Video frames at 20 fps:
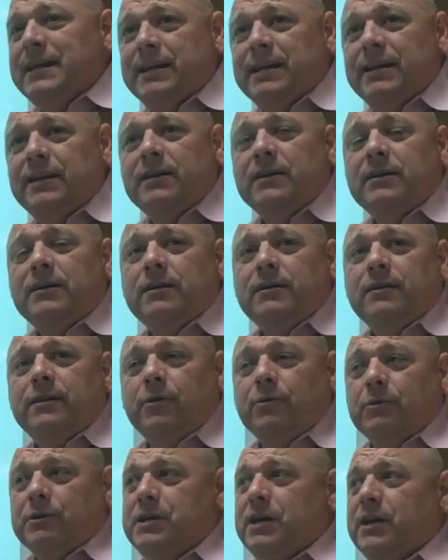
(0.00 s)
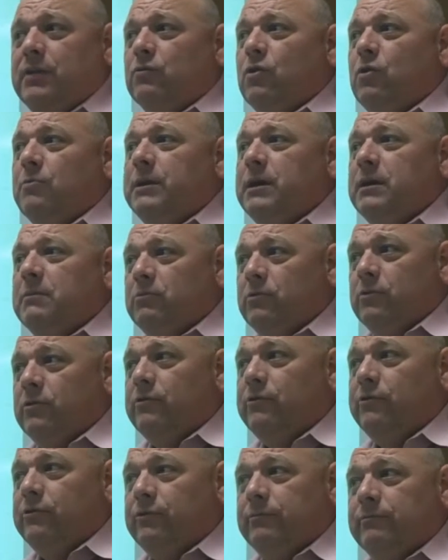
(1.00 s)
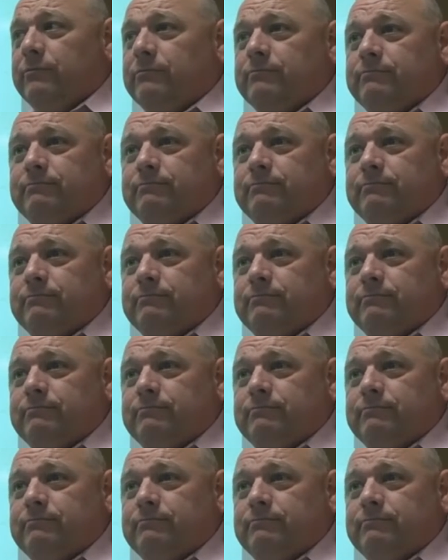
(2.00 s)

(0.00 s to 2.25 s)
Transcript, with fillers: it ended, there were 10 Roman emperors.